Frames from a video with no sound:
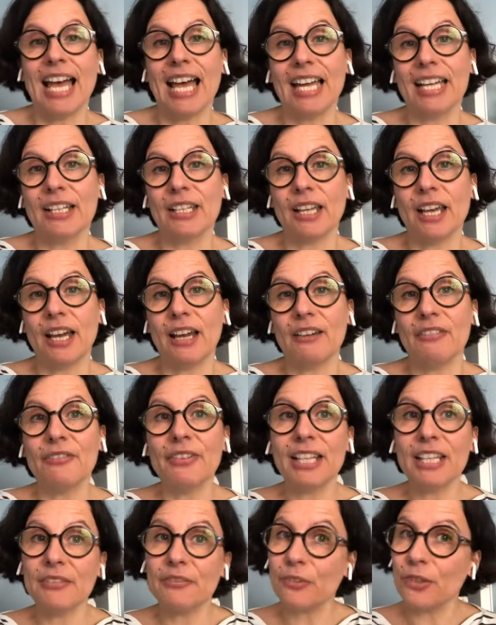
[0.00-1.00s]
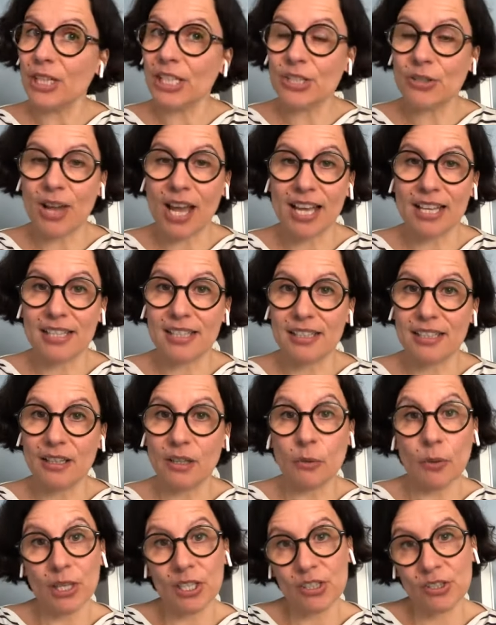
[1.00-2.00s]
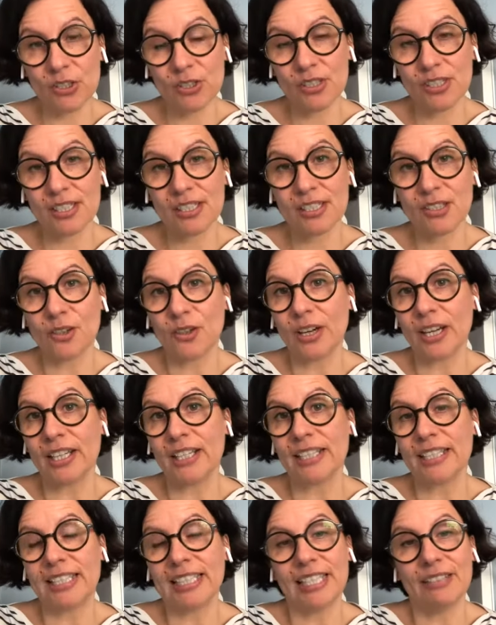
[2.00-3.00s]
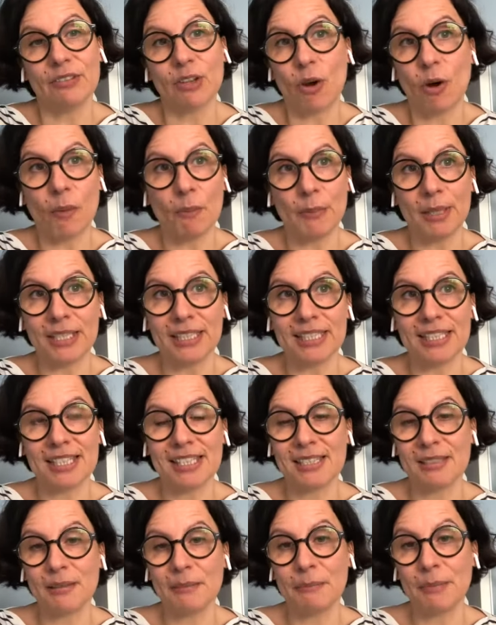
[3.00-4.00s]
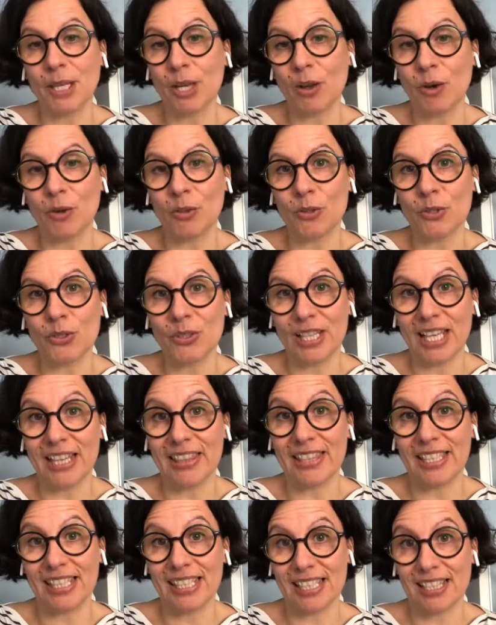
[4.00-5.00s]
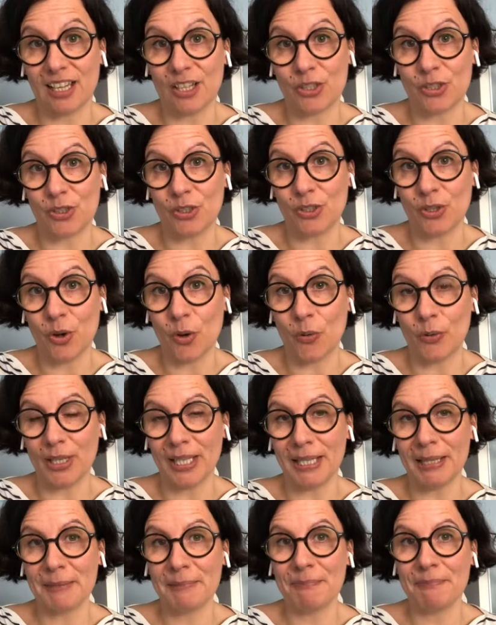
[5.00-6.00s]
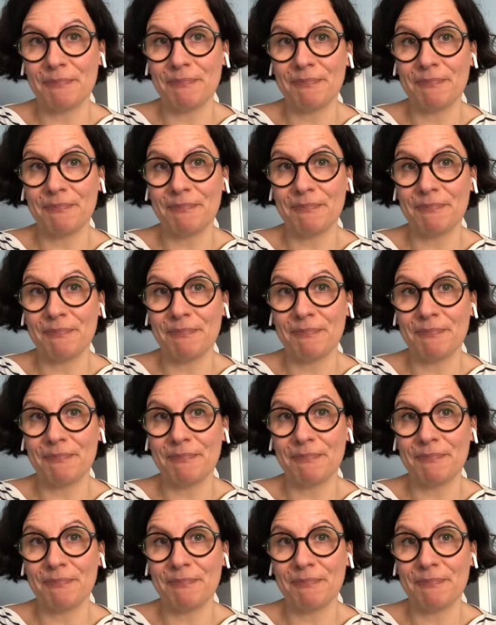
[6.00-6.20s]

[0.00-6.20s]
And feel free to ask questions and leave comments below to get the discussion going.